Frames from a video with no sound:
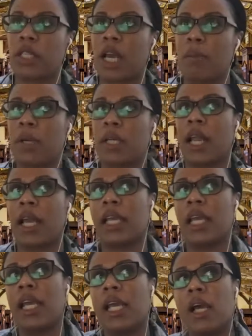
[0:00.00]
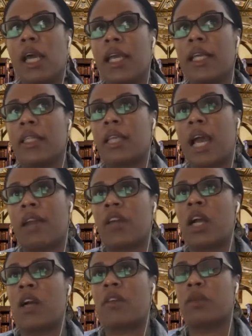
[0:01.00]
time, but like it's kind of the
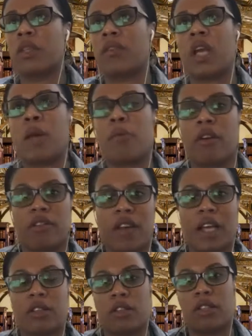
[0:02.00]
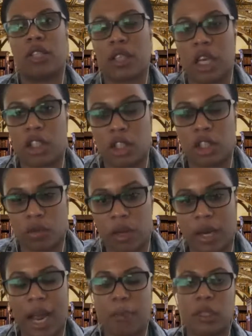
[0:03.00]
confluence of a number of factors. Discussions around
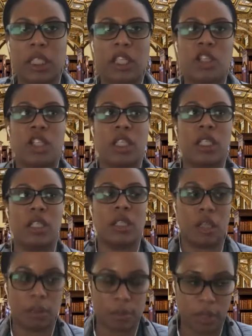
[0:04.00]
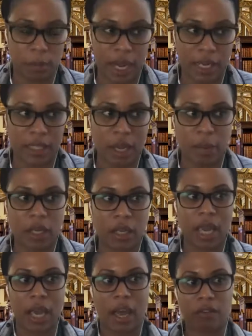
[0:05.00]
abolition, the pandemic
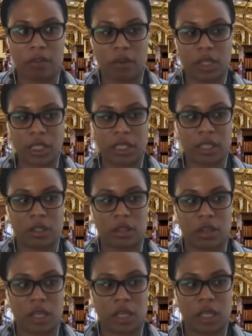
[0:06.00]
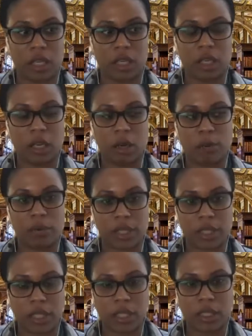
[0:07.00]
have really centered in
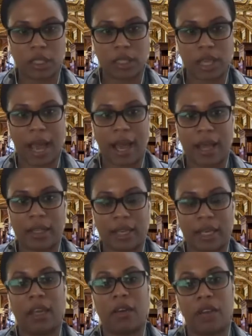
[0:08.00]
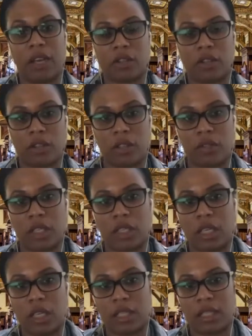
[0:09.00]
prisons as, again, vectors of
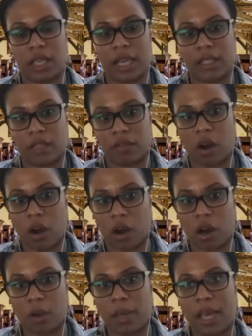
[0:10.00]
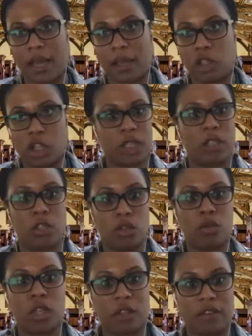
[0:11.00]
disease, sites of harm, just
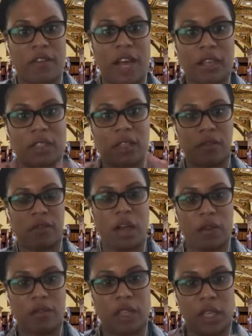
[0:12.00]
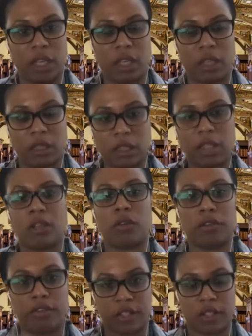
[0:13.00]
due to the fact of the literal
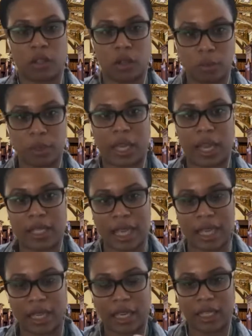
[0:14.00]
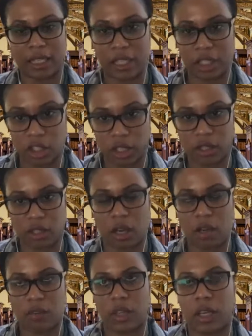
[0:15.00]
physical plant and the conditions
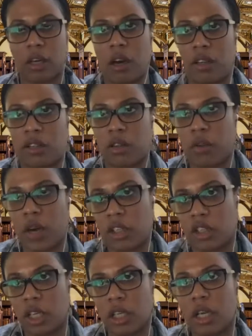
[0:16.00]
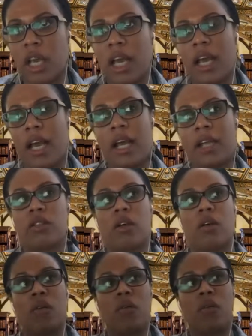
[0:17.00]
of incarceration. And
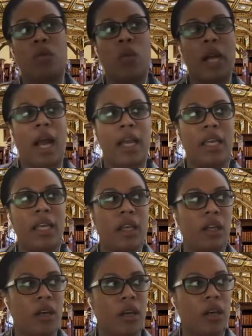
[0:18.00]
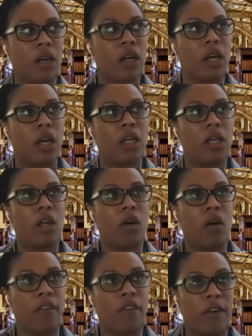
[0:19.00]
so when I hear
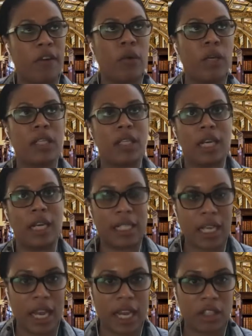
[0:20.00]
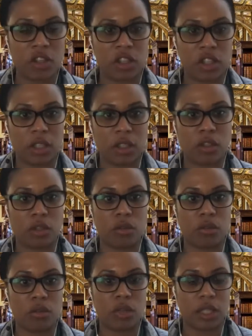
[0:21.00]
a focus and an attention
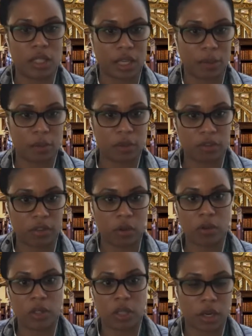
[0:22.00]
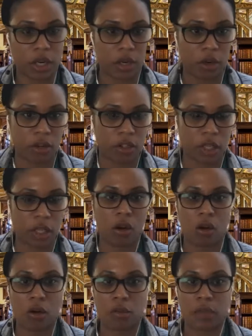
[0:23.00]
to the disabled folks that are in nursing
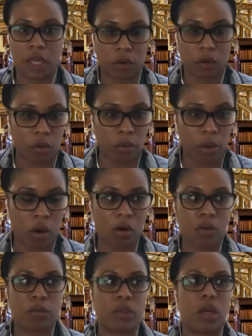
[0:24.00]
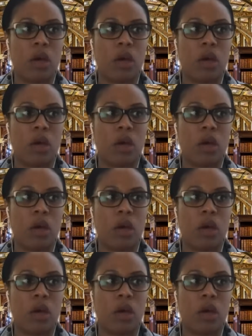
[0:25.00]
homes and group homes,